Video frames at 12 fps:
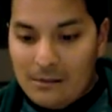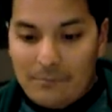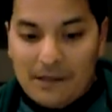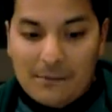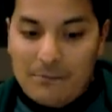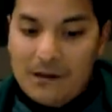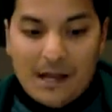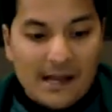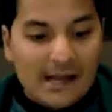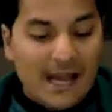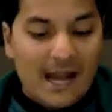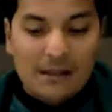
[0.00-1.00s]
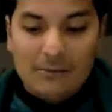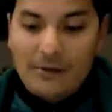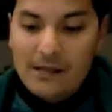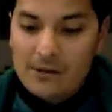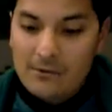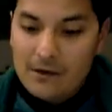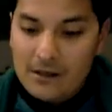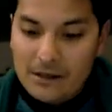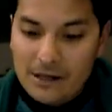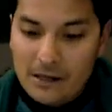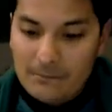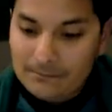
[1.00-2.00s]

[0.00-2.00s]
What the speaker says: the big play last week was